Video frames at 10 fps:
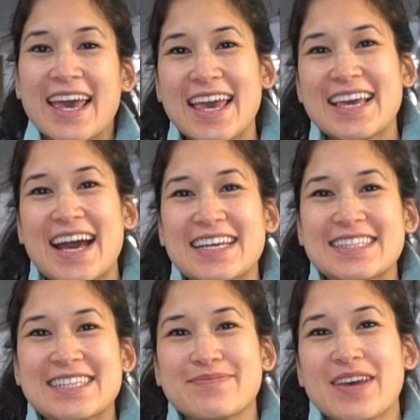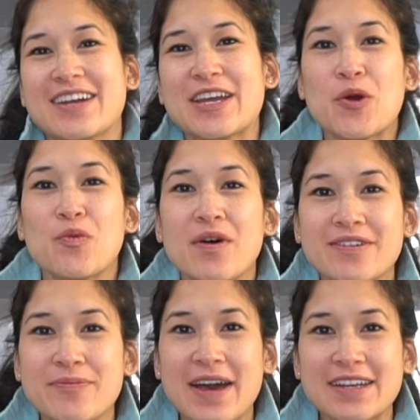Hey guys, it's Mary.
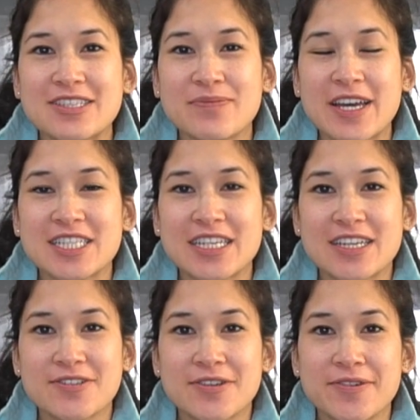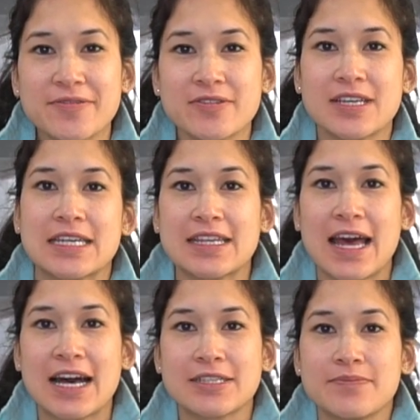Welcome back to my channel. It
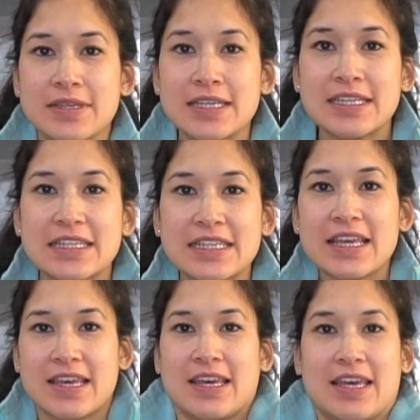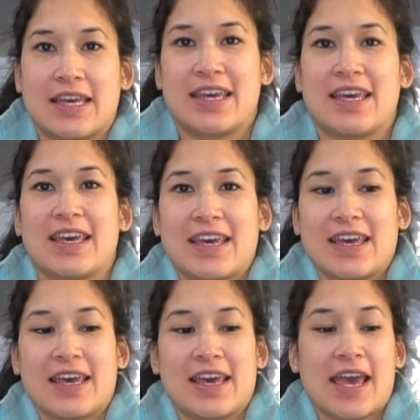has been
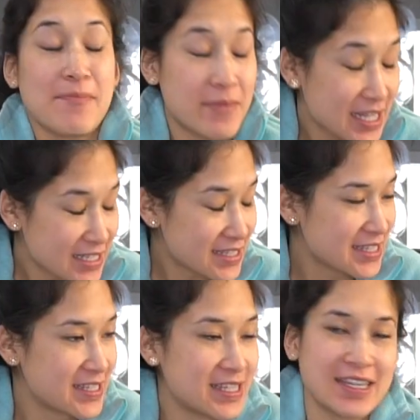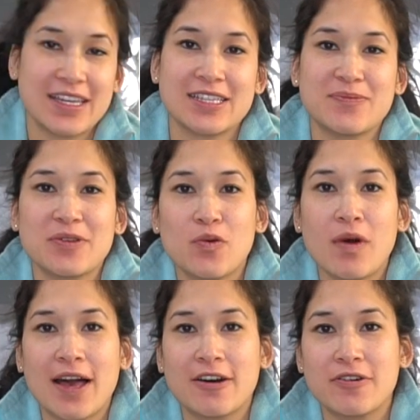a minute. It's been a
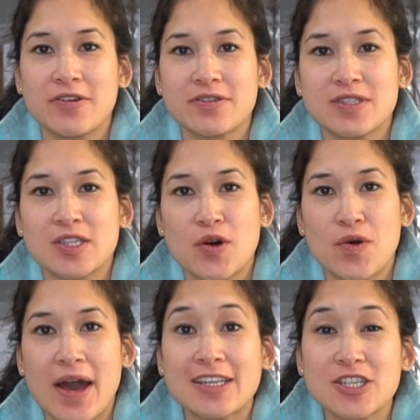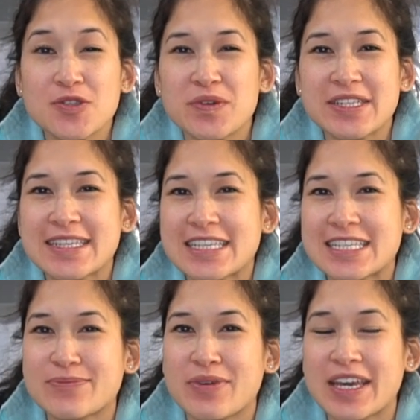while, so I just wanted to
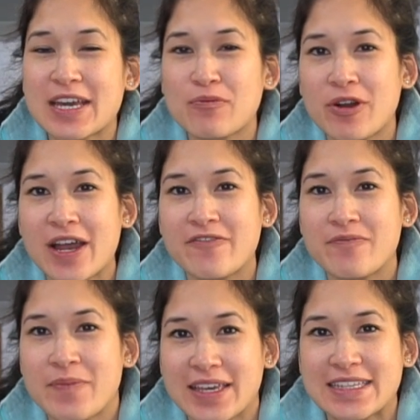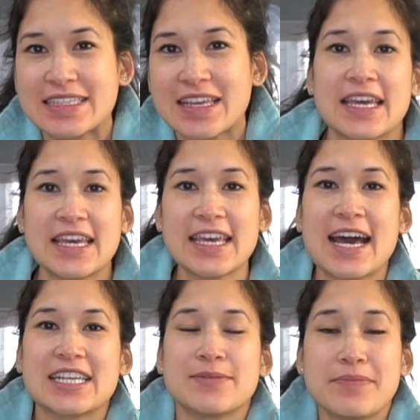explain where I've been. It
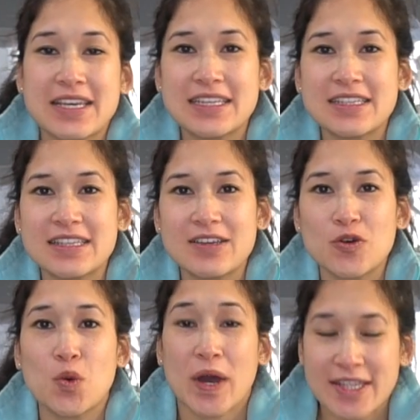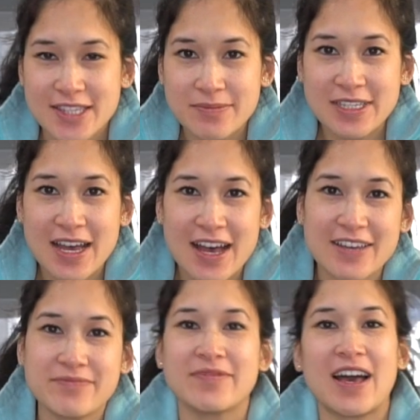has been quite some
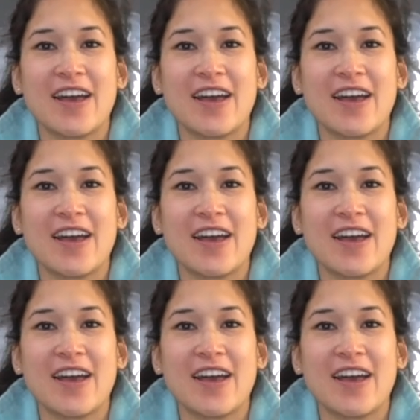time.